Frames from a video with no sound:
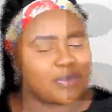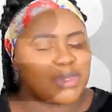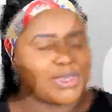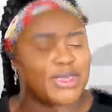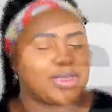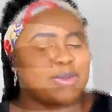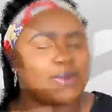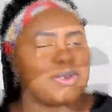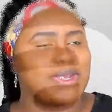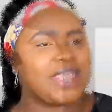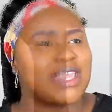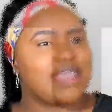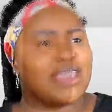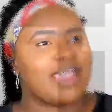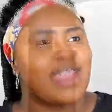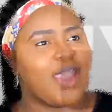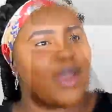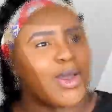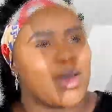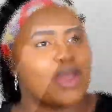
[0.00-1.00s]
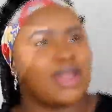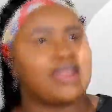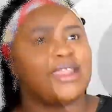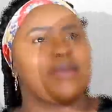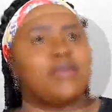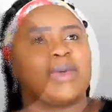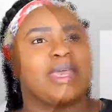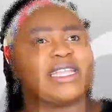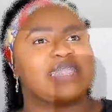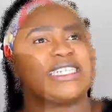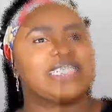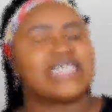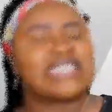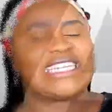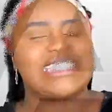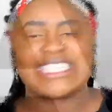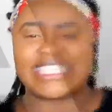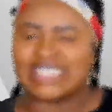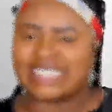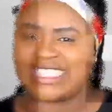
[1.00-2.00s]
beauty on a
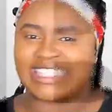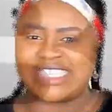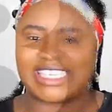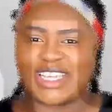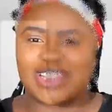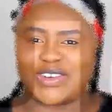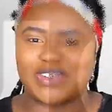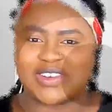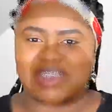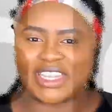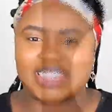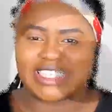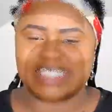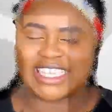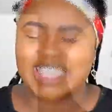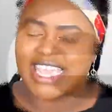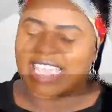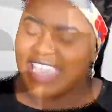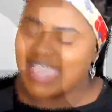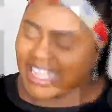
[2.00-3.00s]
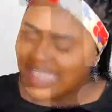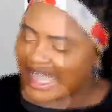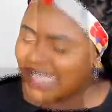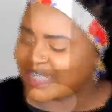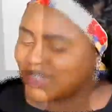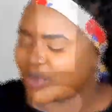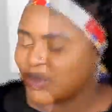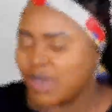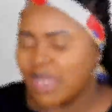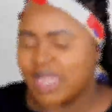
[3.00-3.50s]
budget series that's